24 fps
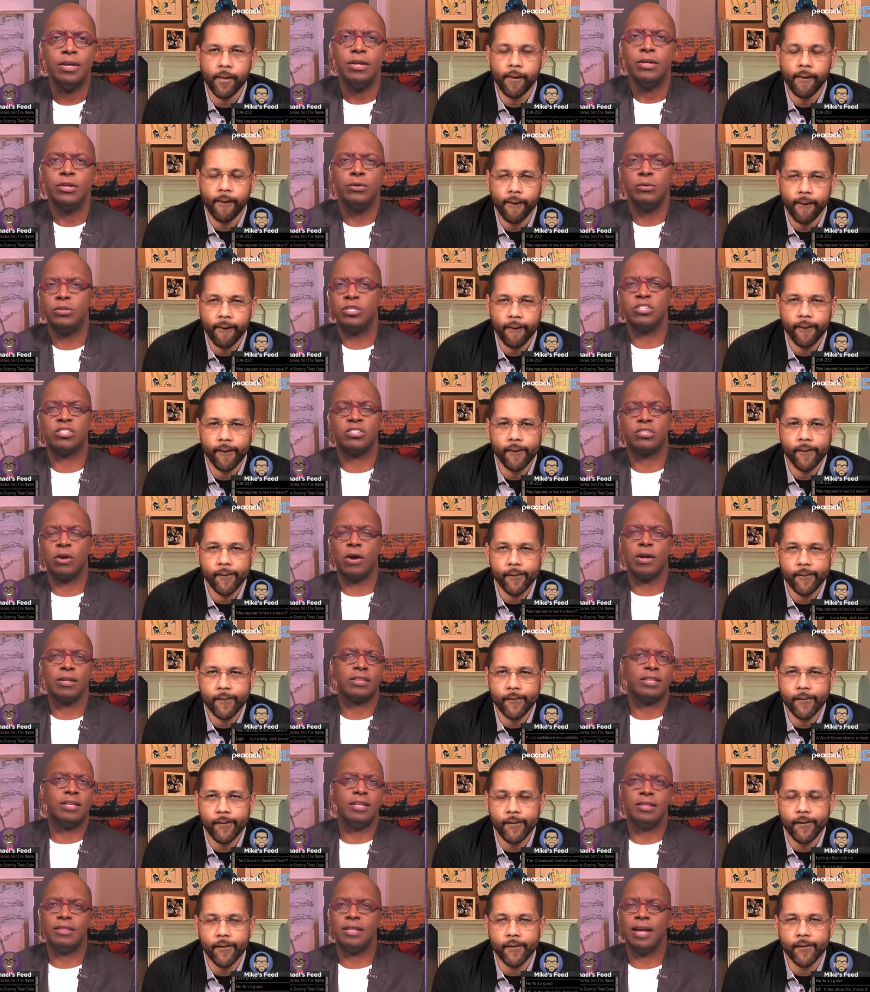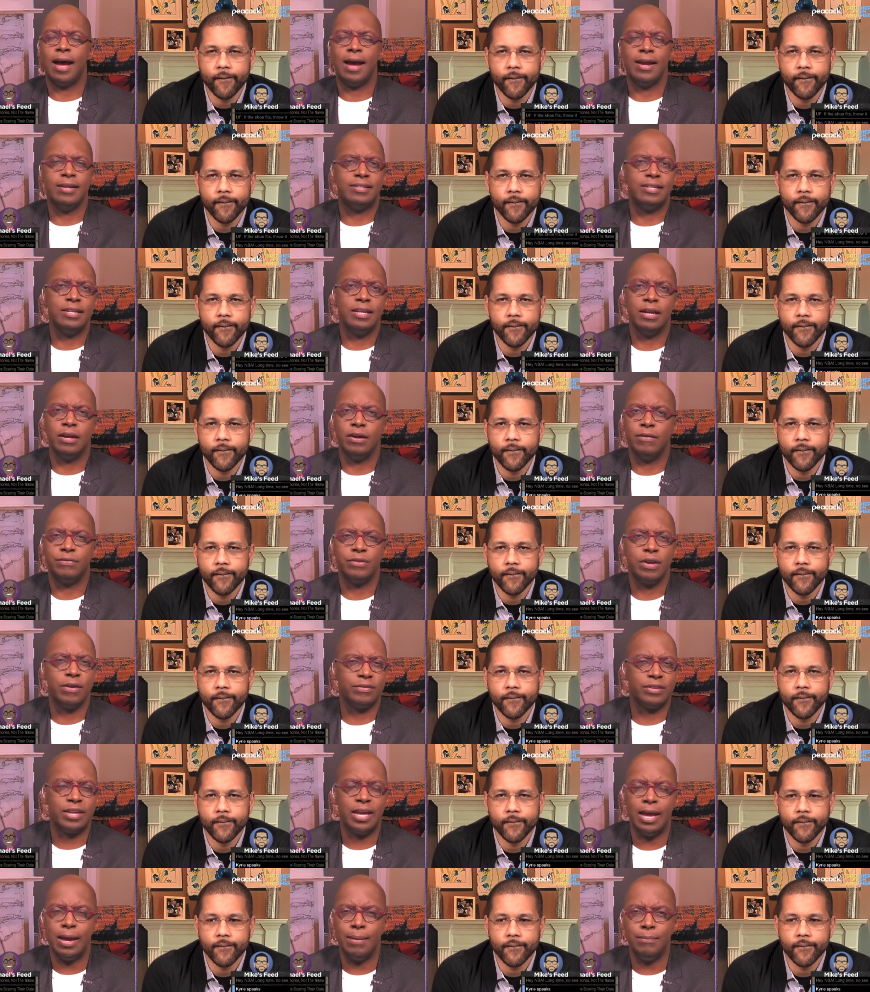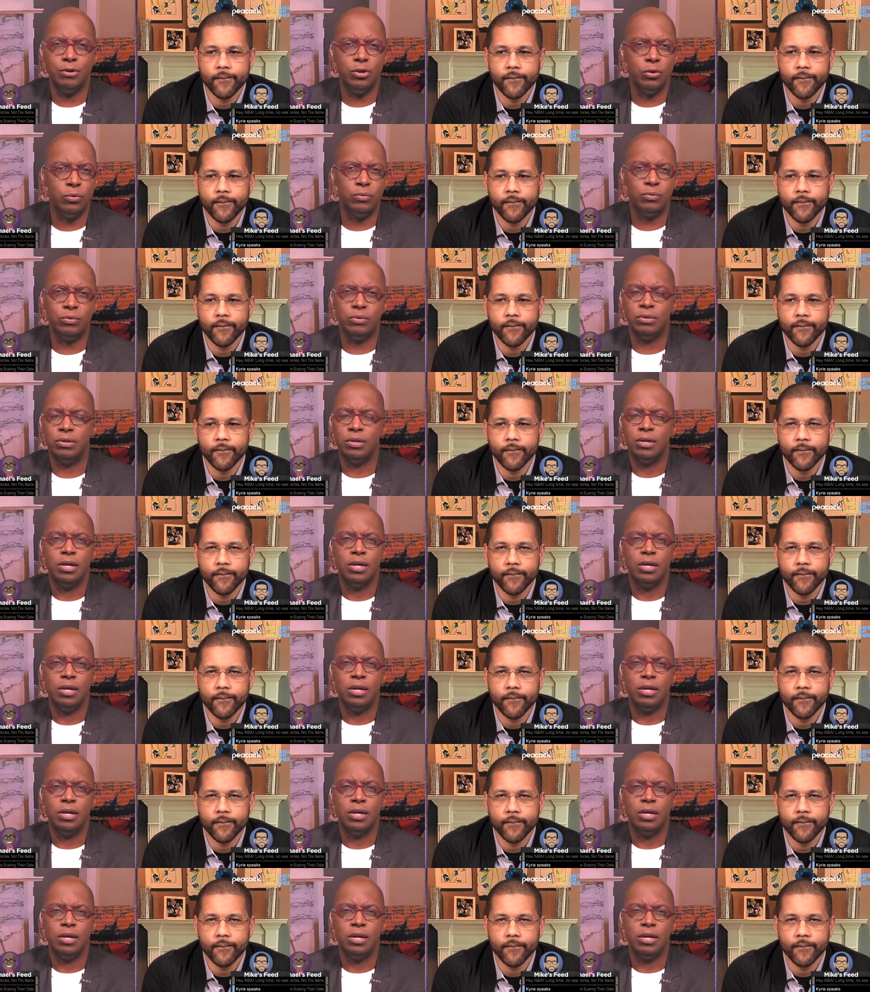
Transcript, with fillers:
Speaker 1: You just thought the, the idea of, of Cam Newton